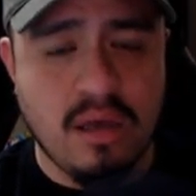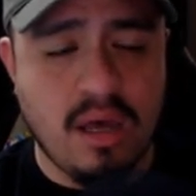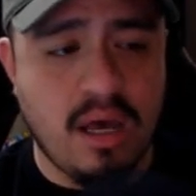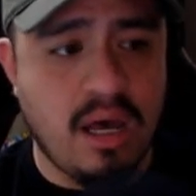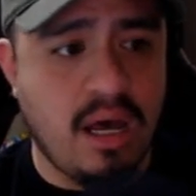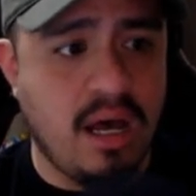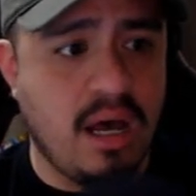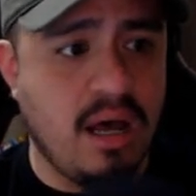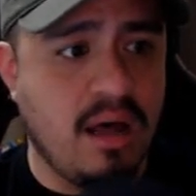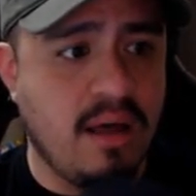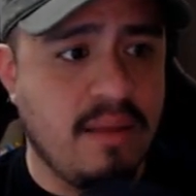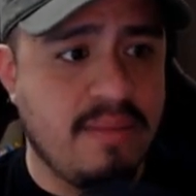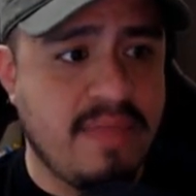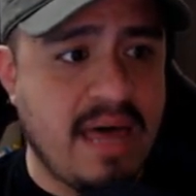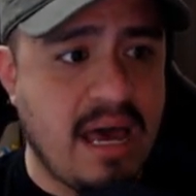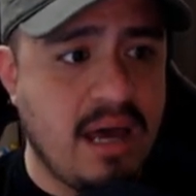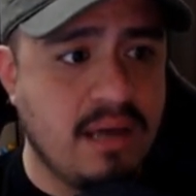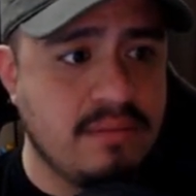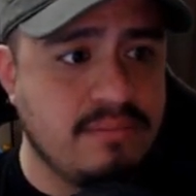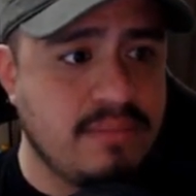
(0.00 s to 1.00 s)

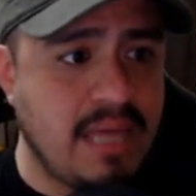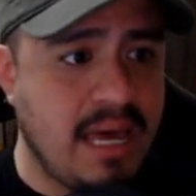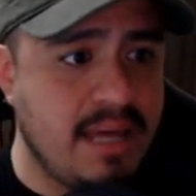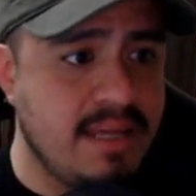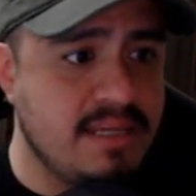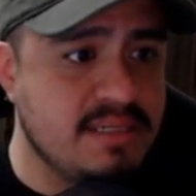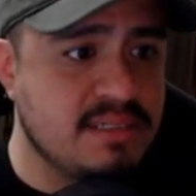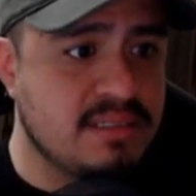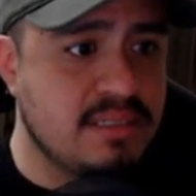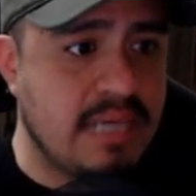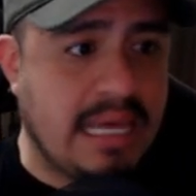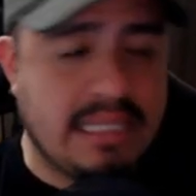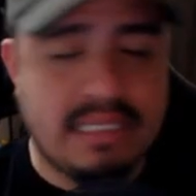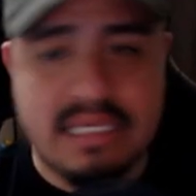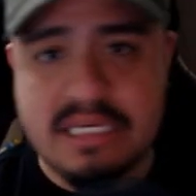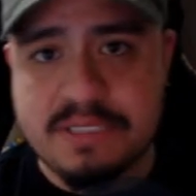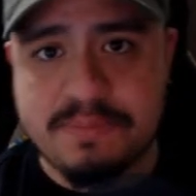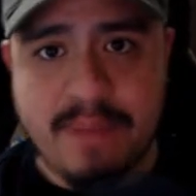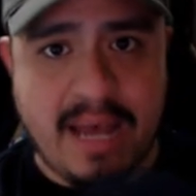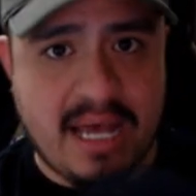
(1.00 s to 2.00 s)
That is at
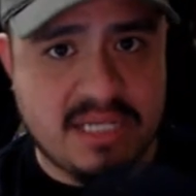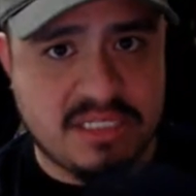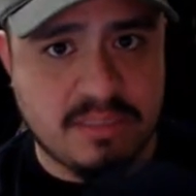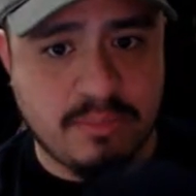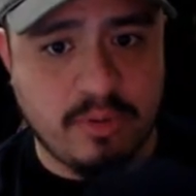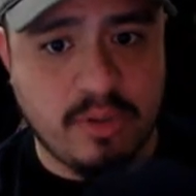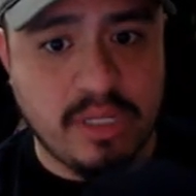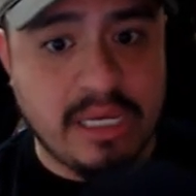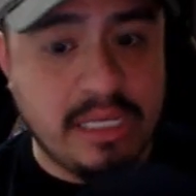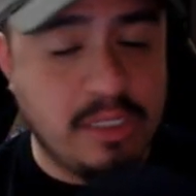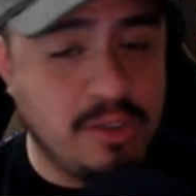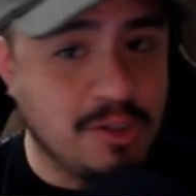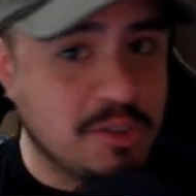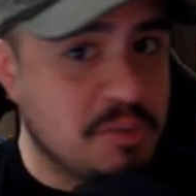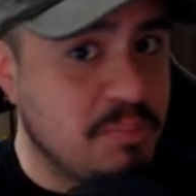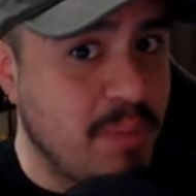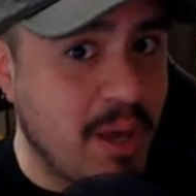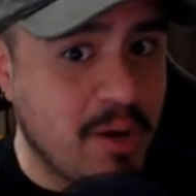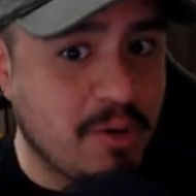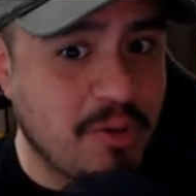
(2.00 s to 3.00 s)
least passable. It looks
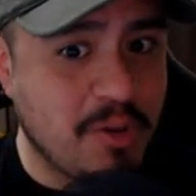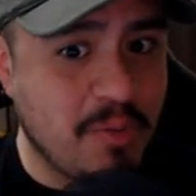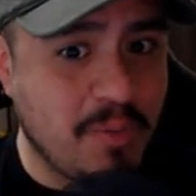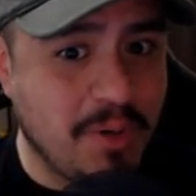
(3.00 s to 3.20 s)
better than